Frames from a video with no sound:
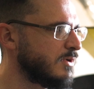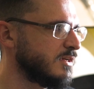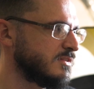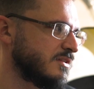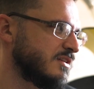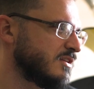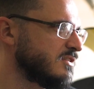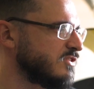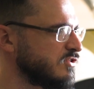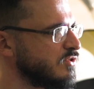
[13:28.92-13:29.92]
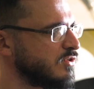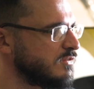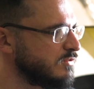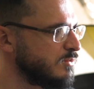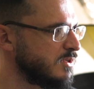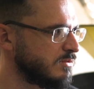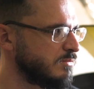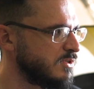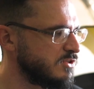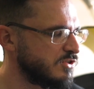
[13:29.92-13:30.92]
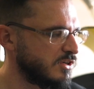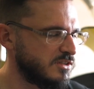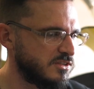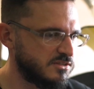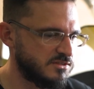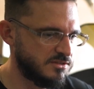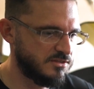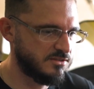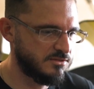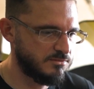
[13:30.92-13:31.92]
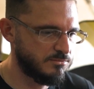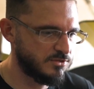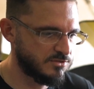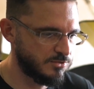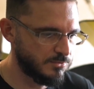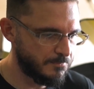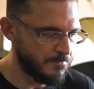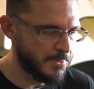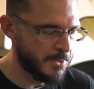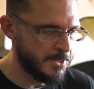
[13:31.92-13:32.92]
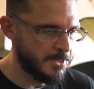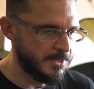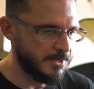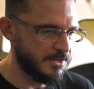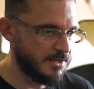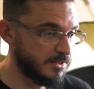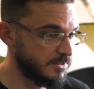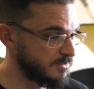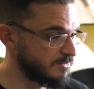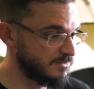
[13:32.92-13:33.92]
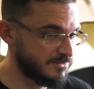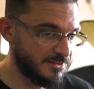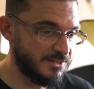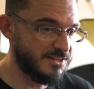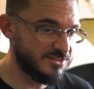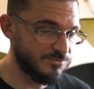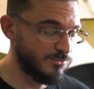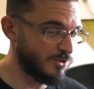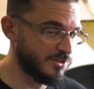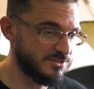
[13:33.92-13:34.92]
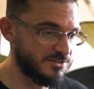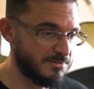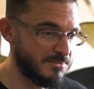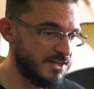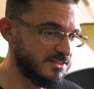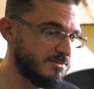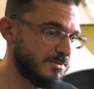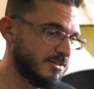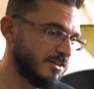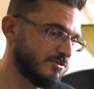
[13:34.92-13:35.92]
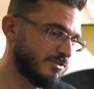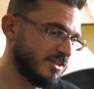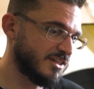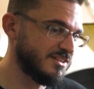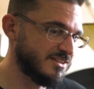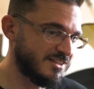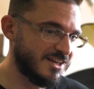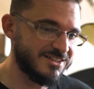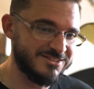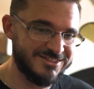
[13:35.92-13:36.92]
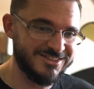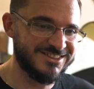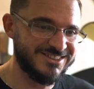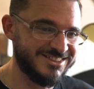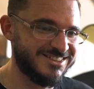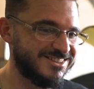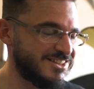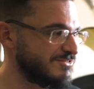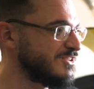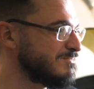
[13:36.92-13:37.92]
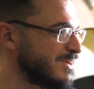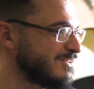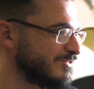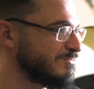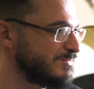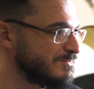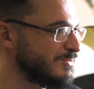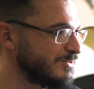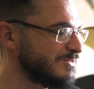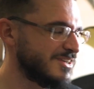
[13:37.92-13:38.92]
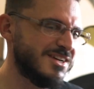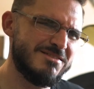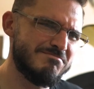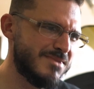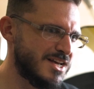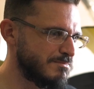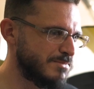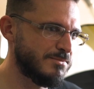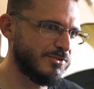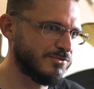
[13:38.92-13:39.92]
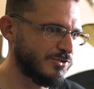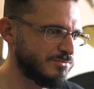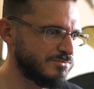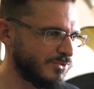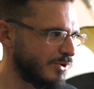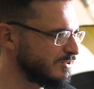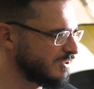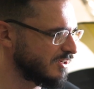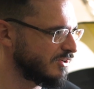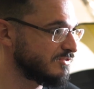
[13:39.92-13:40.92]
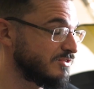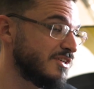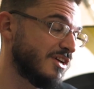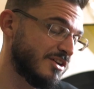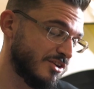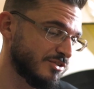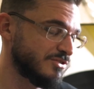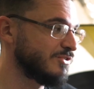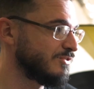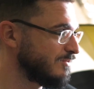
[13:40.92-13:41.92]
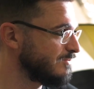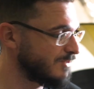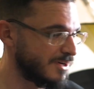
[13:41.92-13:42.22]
at the International Coffee Week we joined in Brazil, and it was amazing because we can get the feedback from people, many people from all the country and also